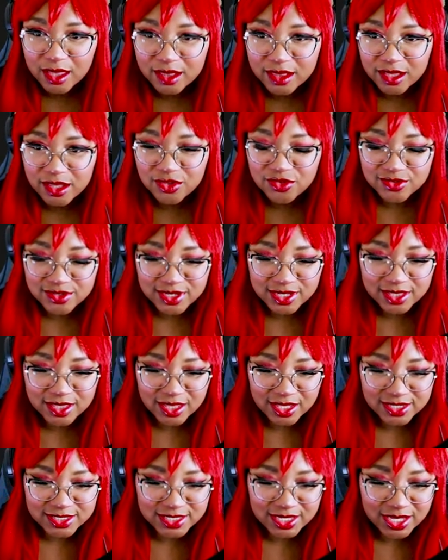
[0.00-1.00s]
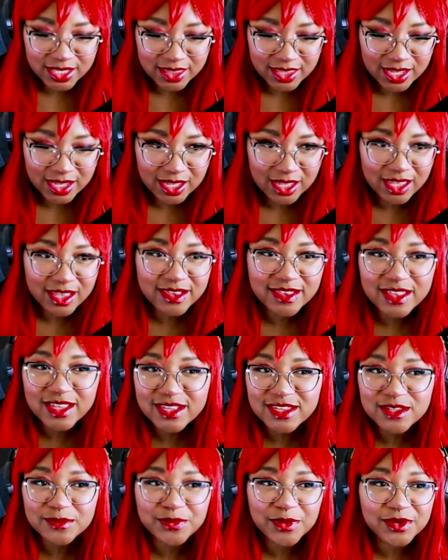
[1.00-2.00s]
It's interesting that they say that. Is
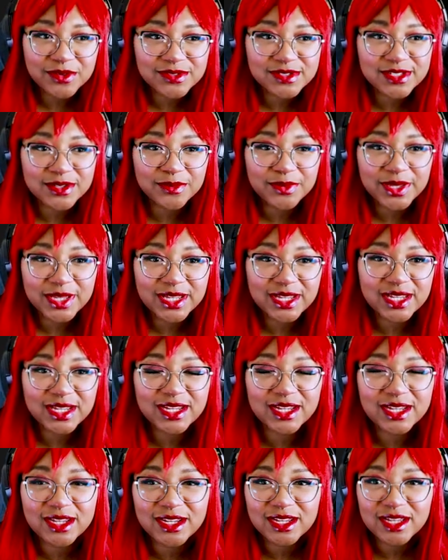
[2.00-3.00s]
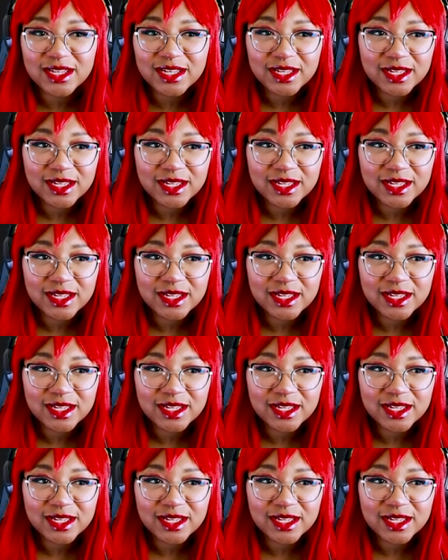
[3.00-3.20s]
this supposed to be